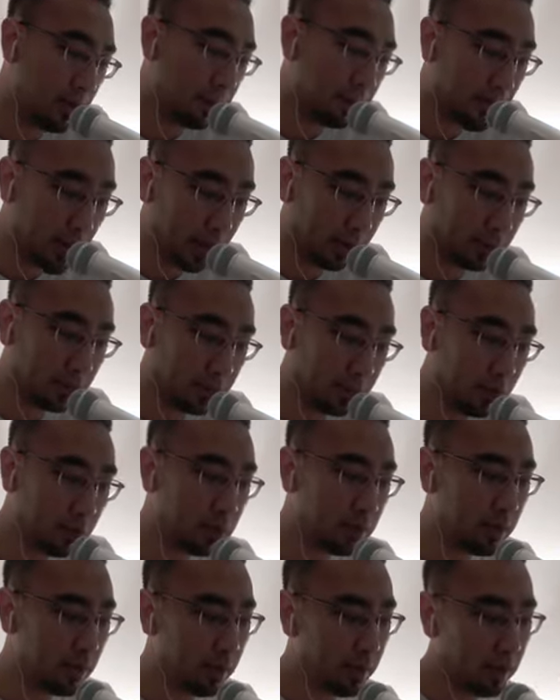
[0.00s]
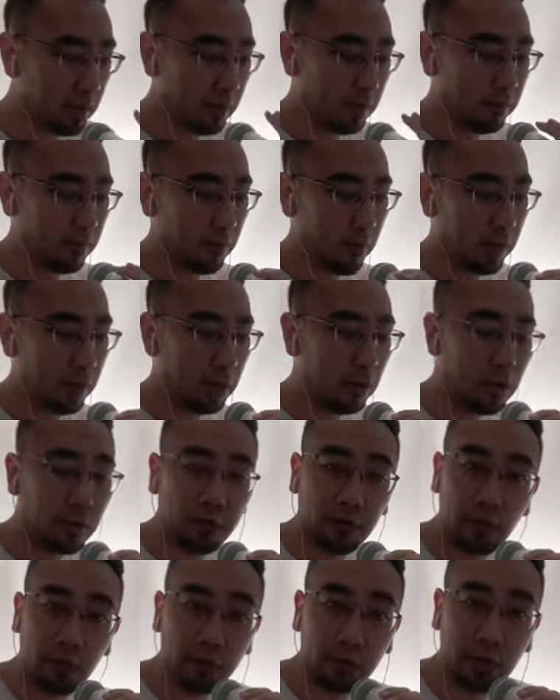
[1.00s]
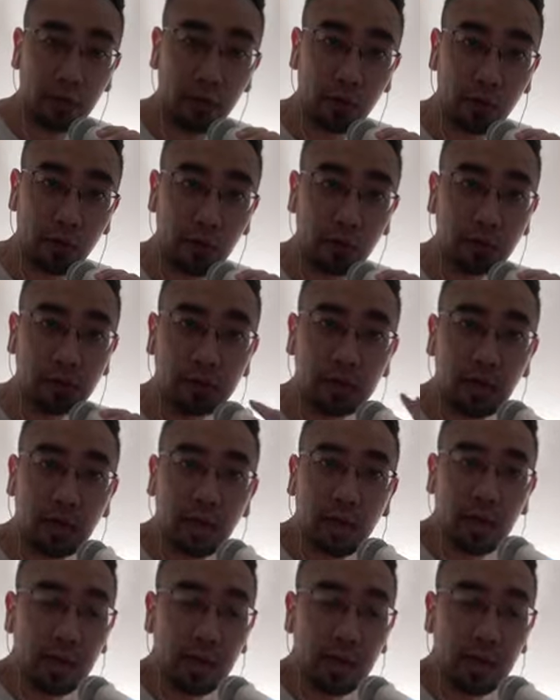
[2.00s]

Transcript: microphone for any of your video calls.